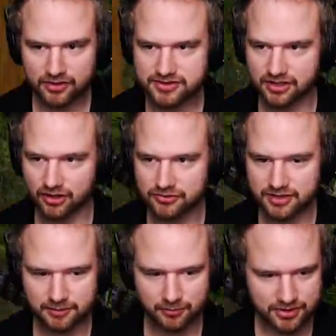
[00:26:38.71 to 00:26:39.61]
those are
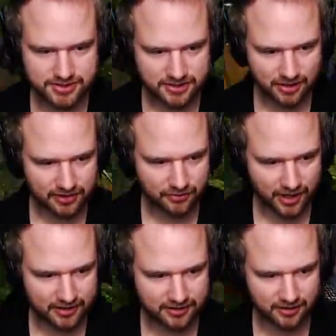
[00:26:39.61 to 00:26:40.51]
only mercenary
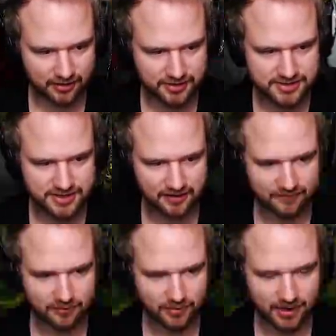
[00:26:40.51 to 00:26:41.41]
red guards.
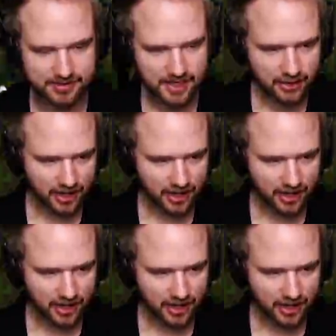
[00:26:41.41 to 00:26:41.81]
Never mind.